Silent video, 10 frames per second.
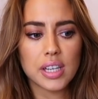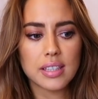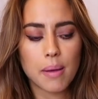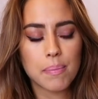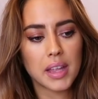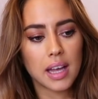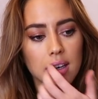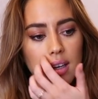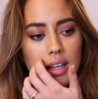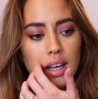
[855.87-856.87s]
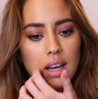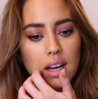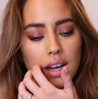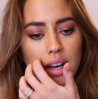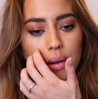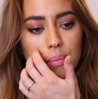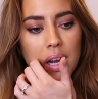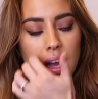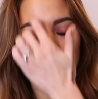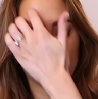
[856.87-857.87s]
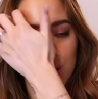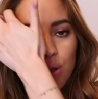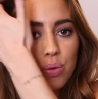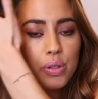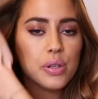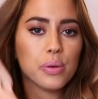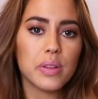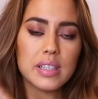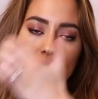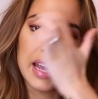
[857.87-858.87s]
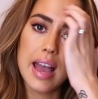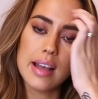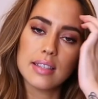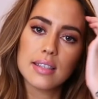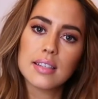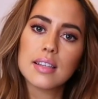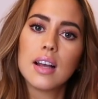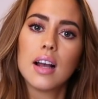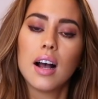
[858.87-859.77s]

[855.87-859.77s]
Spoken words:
except that I have to go to the scans